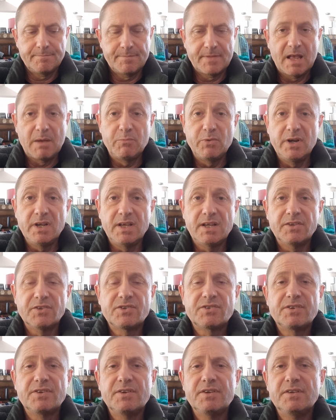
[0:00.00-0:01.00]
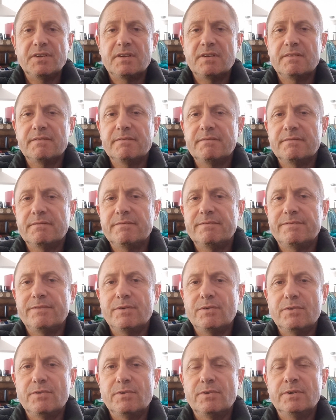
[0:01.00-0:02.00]
I'm really concerned
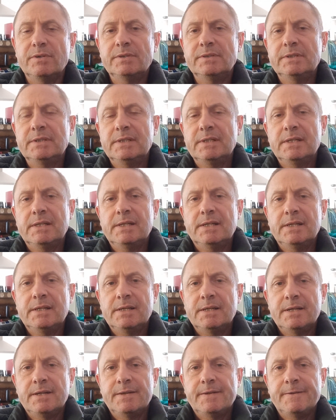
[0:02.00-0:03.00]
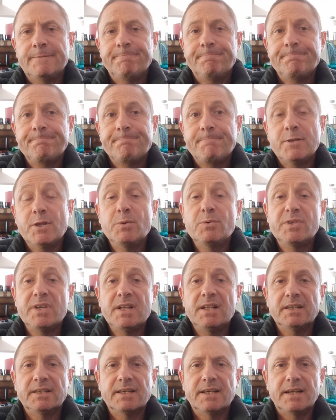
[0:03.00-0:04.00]
for New
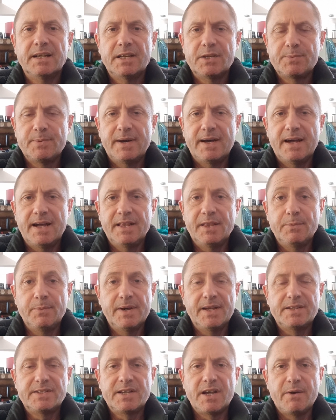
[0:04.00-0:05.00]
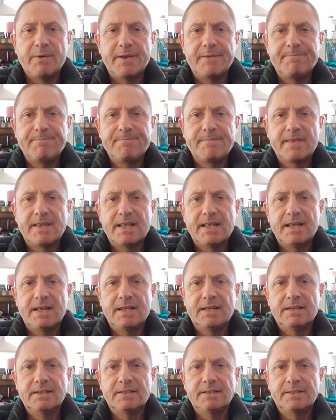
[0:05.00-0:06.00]
Zealand and the way it's going
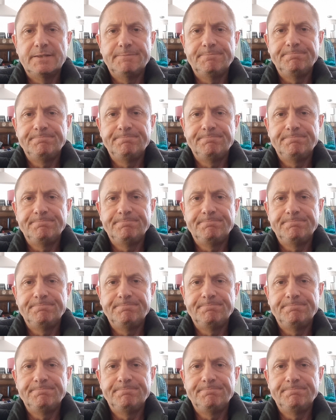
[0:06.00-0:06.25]
and